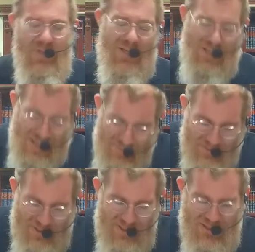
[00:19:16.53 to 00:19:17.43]
Keep
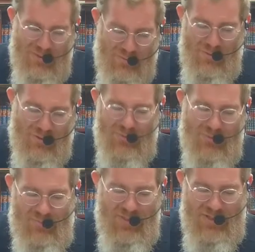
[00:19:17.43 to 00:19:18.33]
leading your world
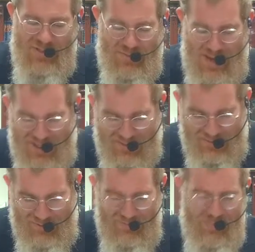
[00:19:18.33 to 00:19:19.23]
with midas harachim.